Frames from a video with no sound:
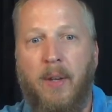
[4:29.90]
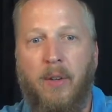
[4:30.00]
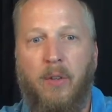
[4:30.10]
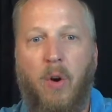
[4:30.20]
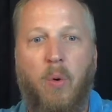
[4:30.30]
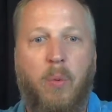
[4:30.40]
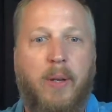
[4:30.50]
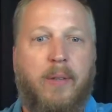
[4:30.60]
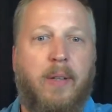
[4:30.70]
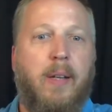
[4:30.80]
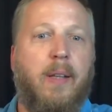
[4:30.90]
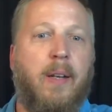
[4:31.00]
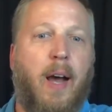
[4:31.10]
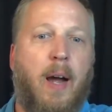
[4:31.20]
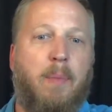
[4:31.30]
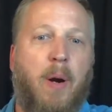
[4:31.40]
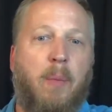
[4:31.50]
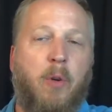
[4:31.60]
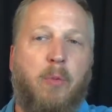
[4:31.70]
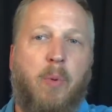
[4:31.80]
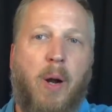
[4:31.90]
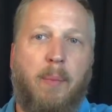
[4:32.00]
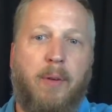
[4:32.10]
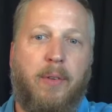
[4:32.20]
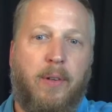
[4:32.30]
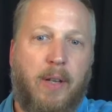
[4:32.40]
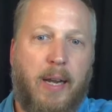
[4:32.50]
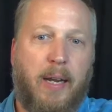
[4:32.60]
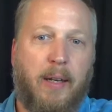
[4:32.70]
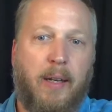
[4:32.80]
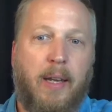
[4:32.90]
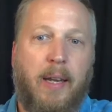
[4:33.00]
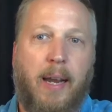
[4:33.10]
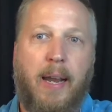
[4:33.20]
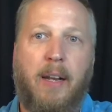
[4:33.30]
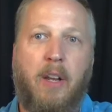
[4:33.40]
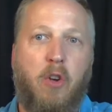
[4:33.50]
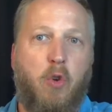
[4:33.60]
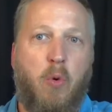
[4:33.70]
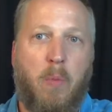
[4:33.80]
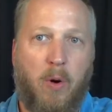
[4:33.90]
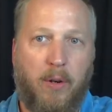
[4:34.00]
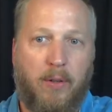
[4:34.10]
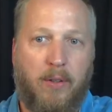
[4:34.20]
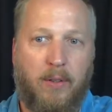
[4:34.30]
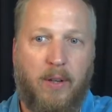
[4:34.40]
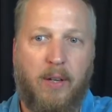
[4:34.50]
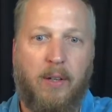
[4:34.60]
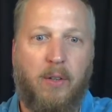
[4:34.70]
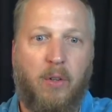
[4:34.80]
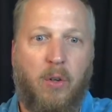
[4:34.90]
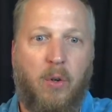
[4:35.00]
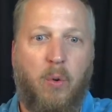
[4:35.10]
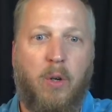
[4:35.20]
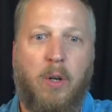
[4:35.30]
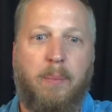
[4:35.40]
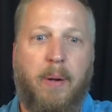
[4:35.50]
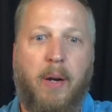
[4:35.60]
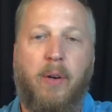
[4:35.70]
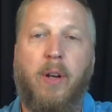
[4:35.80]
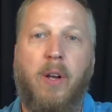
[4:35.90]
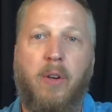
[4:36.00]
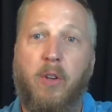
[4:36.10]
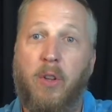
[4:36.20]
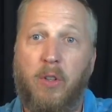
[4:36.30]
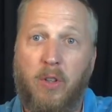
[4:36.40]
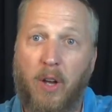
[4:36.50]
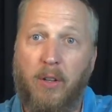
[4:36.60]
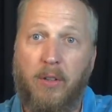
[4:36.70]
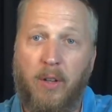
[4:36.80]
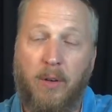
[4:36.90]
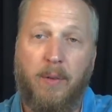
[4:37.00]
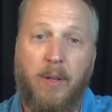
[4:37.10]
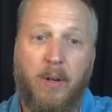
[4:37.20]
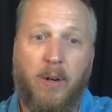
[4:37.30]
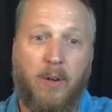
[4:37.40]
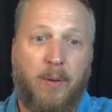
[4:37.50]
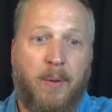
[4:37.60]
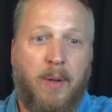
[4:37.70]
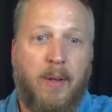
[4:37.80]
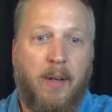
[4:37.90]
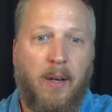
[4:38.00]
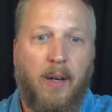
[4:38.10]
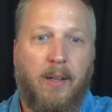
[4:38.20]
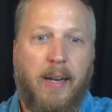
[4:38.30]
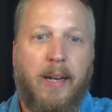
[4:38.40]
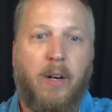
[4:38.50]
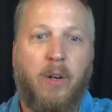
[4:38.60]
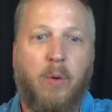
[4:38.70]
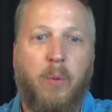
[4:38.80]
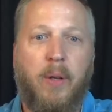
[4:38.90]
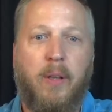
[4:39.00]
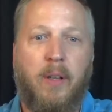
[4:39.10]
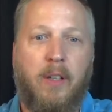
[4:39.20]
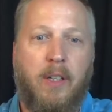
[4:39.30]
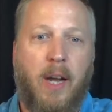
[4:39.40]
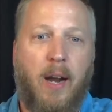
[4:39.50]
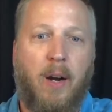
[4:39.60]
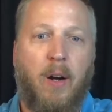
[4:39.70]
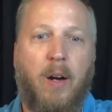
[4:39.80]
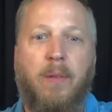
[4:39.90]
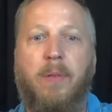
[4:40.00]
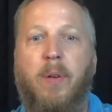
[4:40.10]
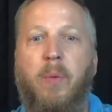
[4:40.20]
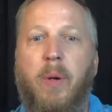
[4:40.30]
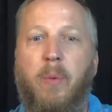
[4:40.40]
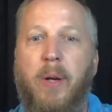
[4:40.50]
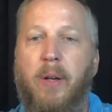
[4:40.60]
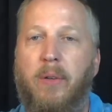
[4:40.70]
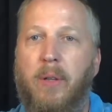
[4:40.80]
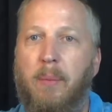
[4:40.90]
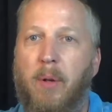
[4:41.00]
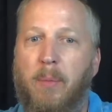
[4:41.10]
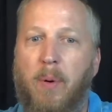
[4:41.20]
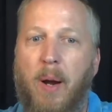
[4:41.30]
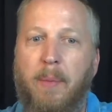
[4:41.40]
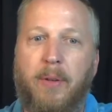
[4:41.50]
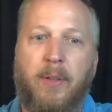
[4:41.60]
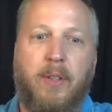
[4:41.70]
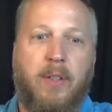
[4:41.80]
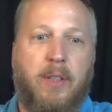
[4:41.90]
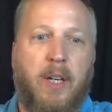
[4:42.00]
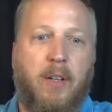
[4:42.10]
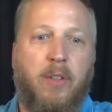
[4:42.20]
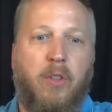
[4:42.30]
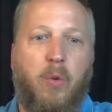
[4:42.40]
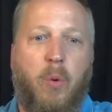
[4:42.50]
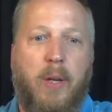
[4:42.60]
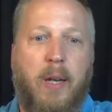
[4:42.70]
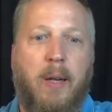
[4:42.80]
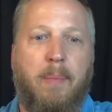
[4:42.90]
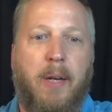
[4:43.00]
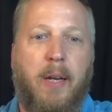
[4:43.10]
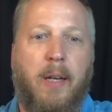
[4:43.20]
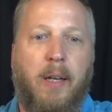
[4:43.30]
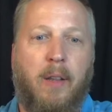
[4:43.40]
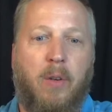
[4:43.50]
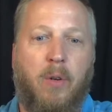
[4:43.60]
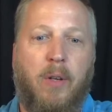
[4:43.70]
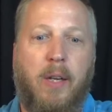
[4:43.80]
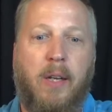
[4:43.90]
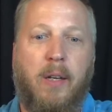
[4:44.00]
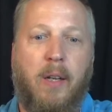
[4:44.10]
So we see that Abram was promised land and numerous descendants who are compared to the dust of the earth. Later with Yaakov, we read a similar promise in Genesis 28, beginning at 13